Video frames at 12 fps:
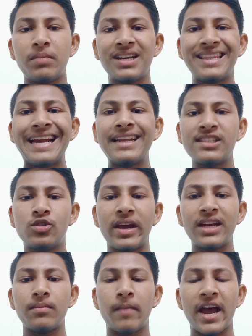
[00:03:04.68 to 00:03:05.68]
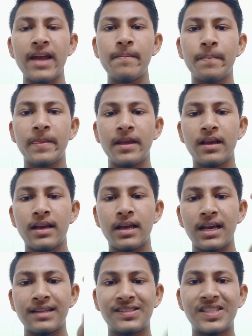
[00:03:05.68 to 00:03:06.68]
but that is joined by
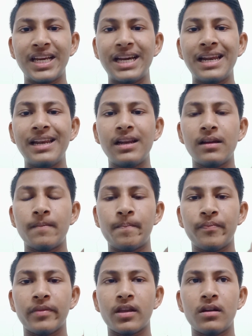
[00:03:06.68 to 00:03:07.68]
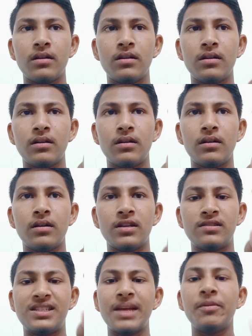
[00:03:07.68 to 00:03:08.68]
a single
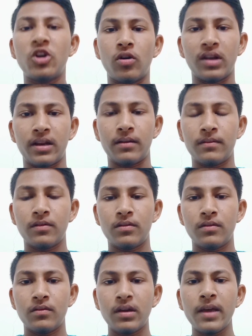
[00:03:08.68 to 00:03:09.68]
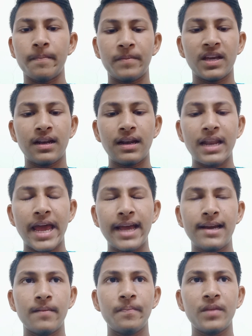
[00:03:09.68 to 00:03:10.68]
semicolon. Okay,
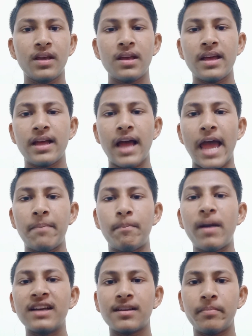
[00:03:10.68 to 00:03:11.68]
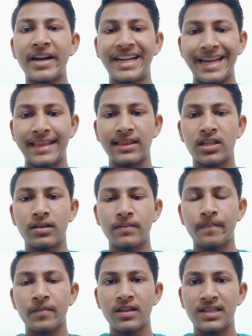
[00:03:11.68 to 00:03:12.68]
like I passed my 10th,
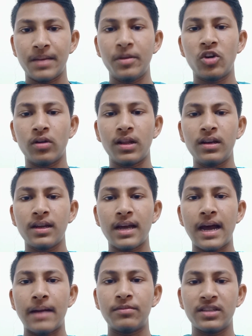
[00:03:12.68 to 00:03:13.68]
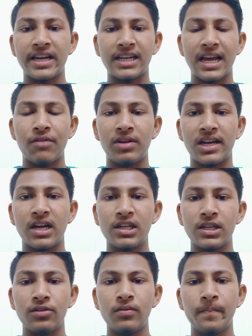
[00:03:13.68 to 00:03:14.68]
semicolon, after that I will
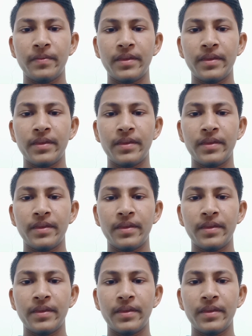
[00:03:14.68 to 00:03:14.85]
continue,